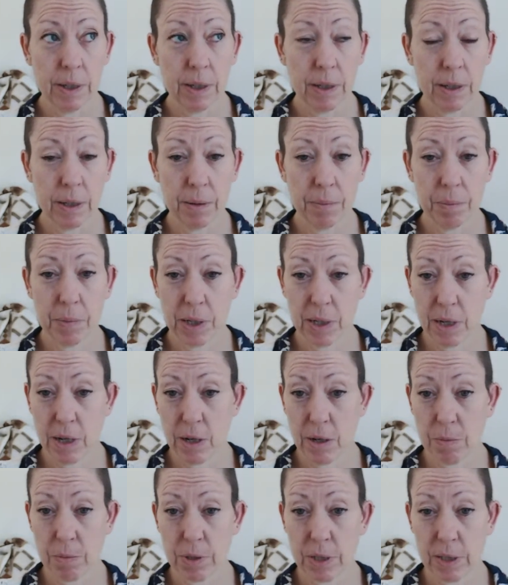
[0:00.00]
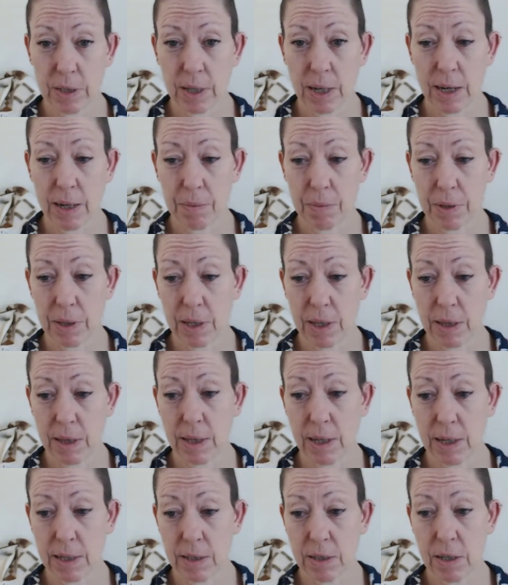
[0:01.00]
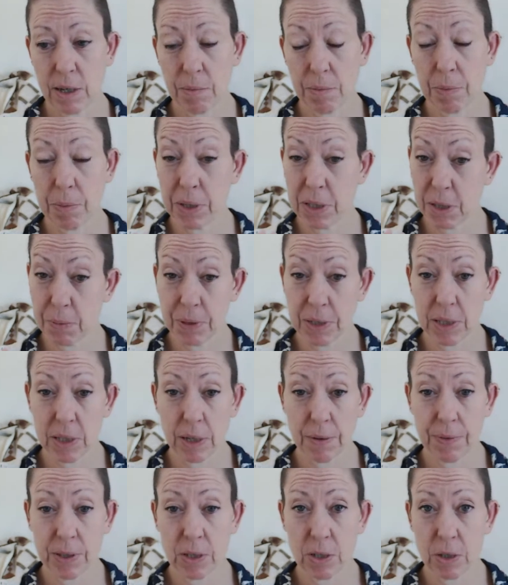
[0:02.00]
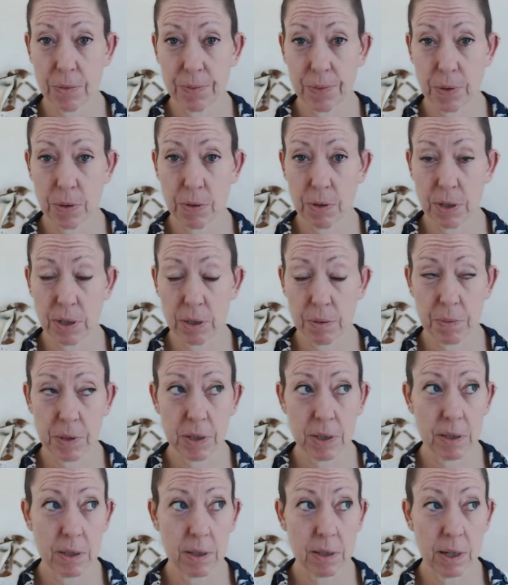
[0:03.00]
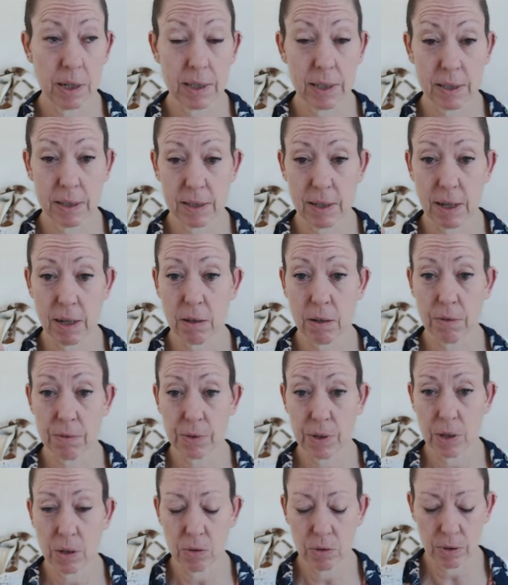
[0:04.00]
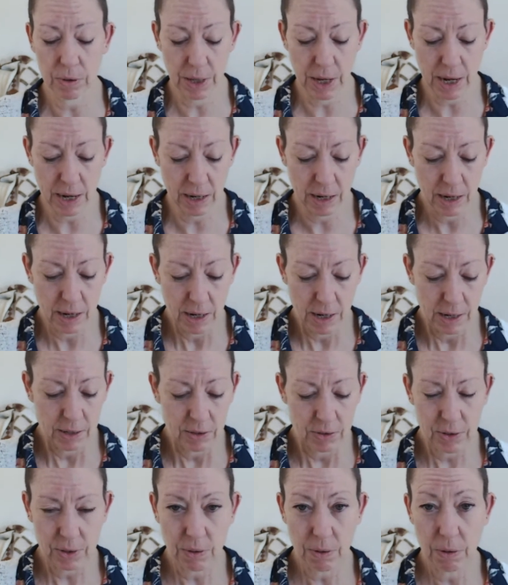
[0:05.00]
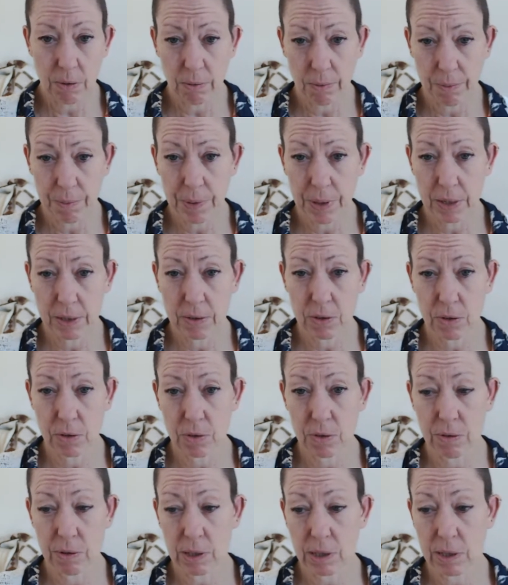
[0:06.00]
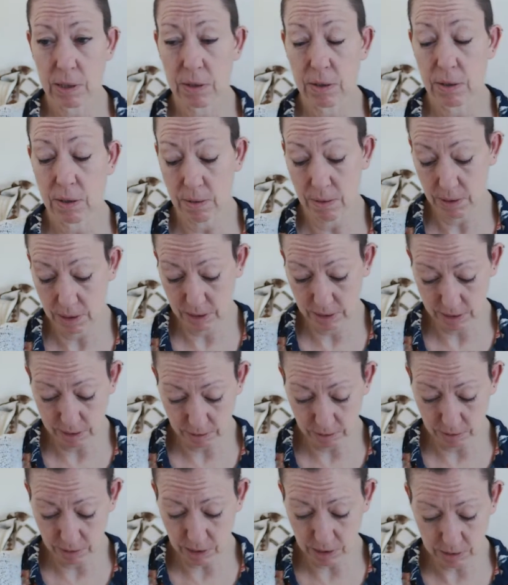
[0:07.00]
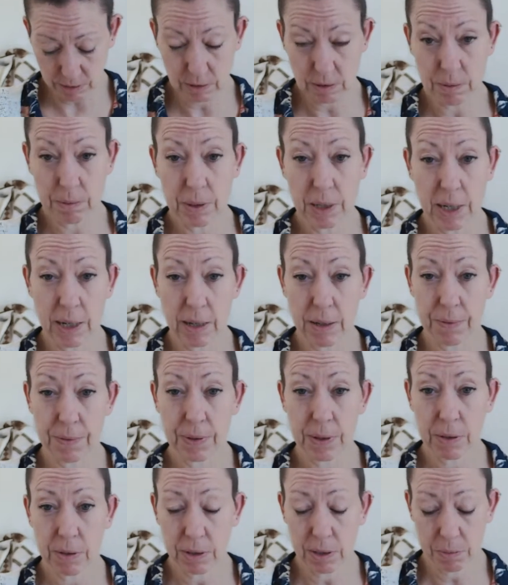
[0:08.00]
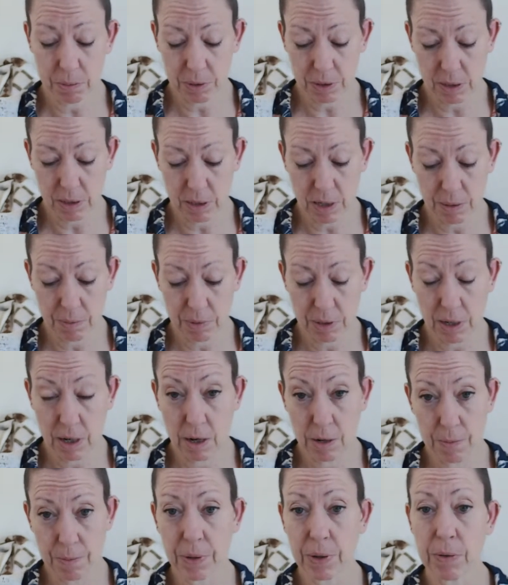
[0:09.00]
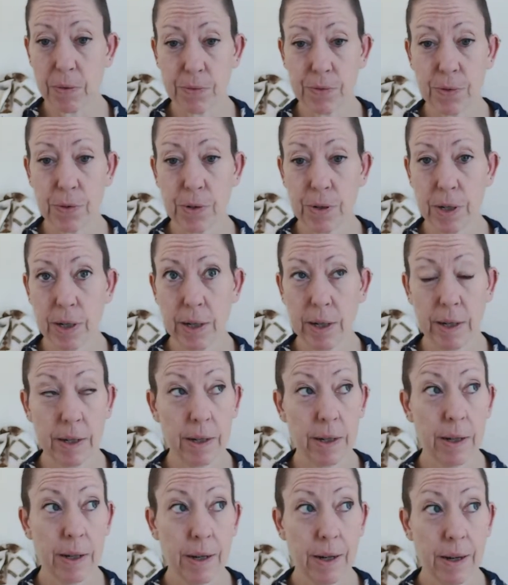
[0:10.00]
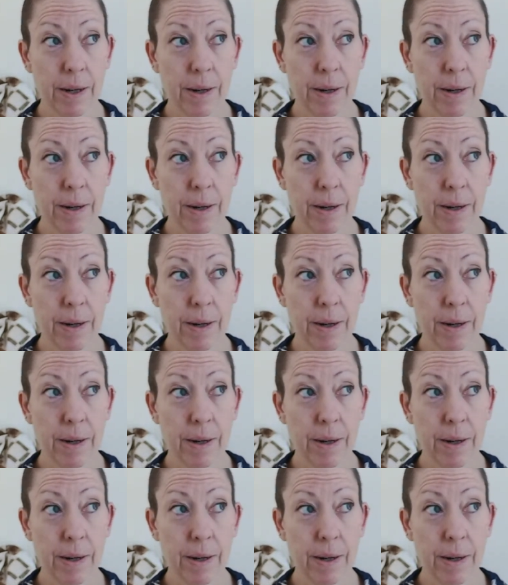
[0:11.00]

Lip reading: and hope to sell it within that time, especially if it's just for Christmas. I did sell a lot of gold then, so I will be storing this, these little nuts away for Christmas time and hoping for a